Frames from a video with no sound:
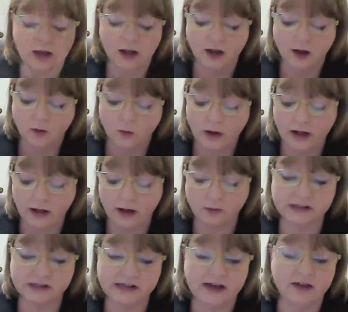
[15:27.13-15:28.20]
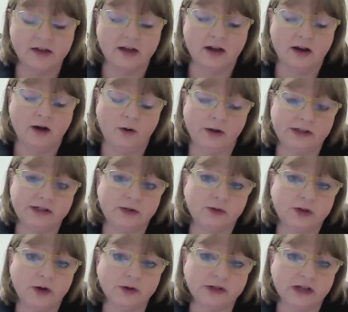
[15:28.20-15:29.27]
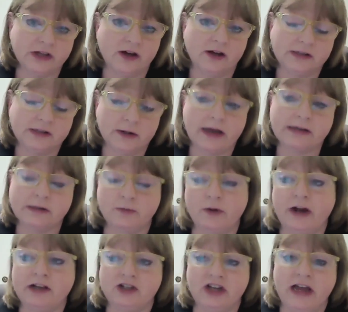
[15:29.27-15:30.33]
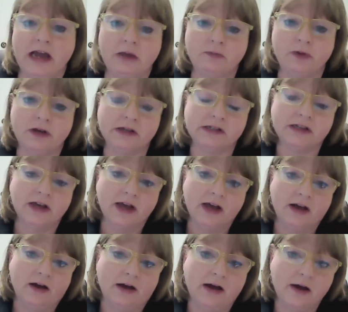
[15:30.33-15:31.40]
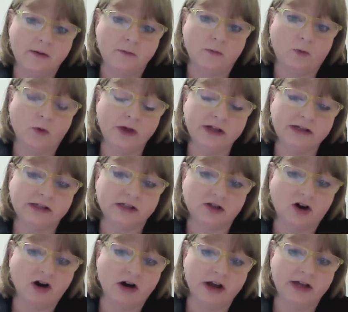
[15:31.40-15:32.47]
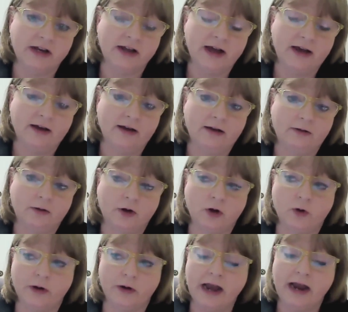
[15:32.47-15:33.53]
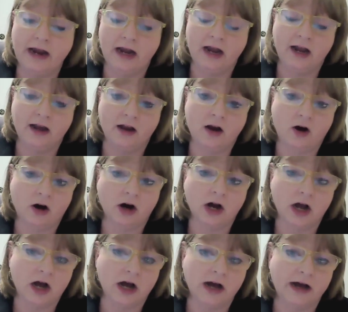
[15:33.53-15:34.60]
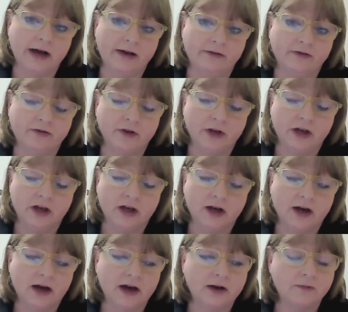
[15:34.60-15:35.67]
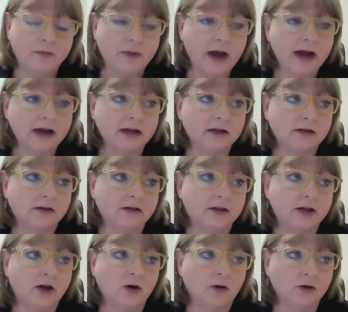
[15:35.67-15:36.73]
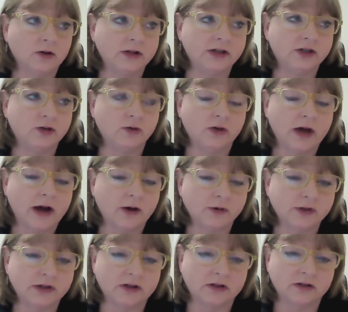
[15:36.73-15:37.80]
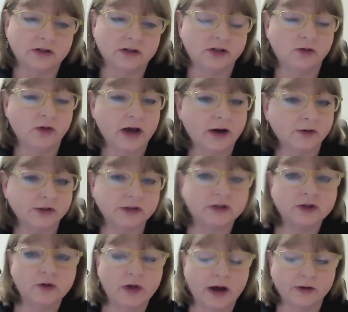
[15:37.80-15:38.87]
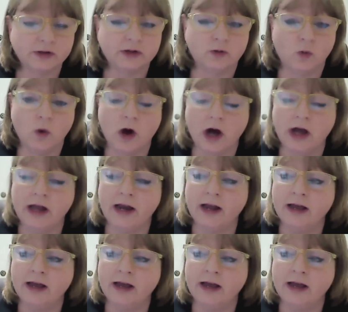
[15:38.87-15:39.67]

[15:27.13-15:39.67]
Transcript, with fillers: Well, I will say that OSU Tulsa is as a branch campus, really started creating an archive back in the early 2000s, 2000, 2001,